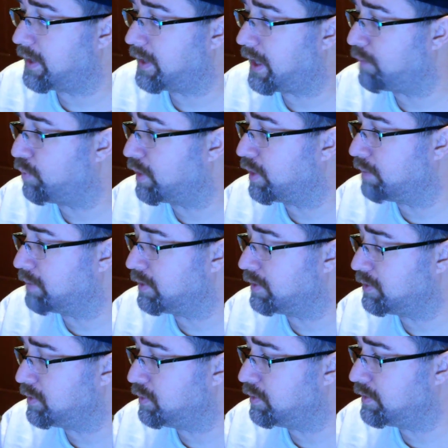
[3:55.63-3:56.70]
what I'm going to
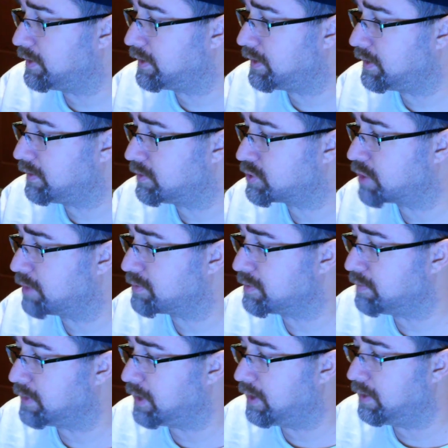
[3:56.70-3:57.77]
do in the description
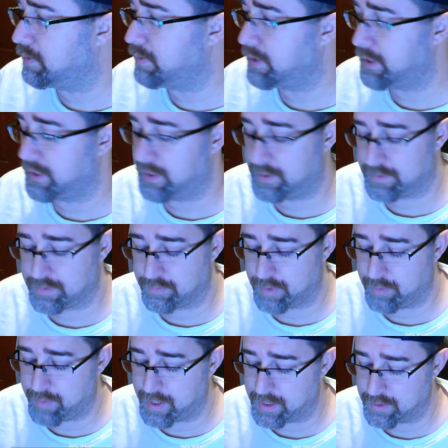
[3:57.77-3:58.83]
below is I'm going
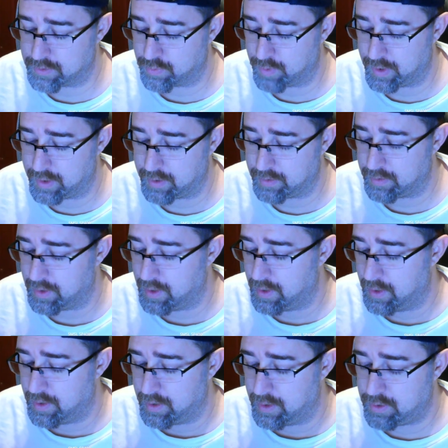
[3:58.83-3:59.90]
to make it to where
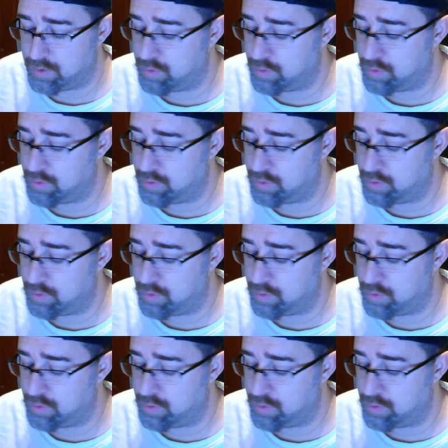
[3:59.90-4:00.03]
you